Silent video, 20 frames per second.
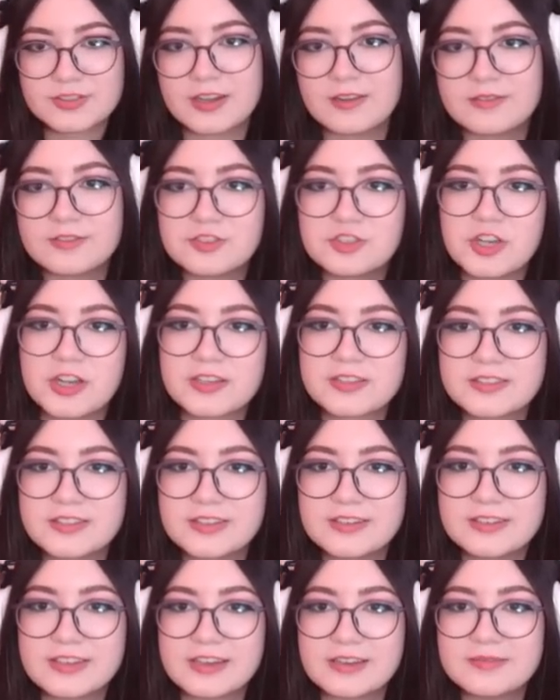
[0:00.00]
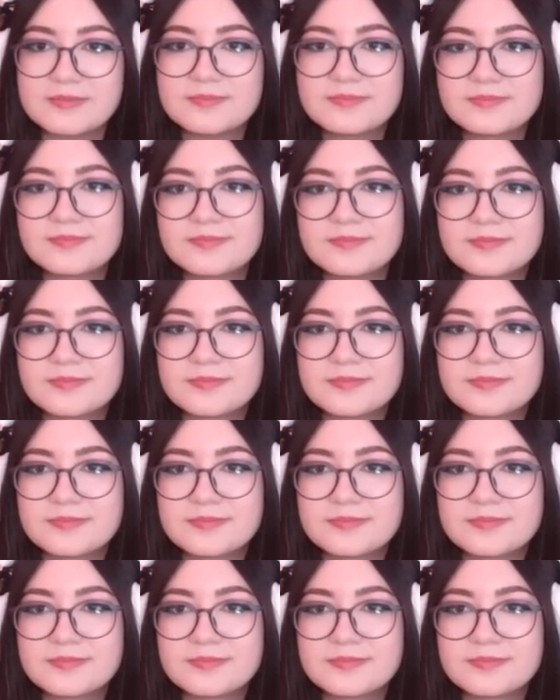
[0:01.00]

just got rejected. Yep.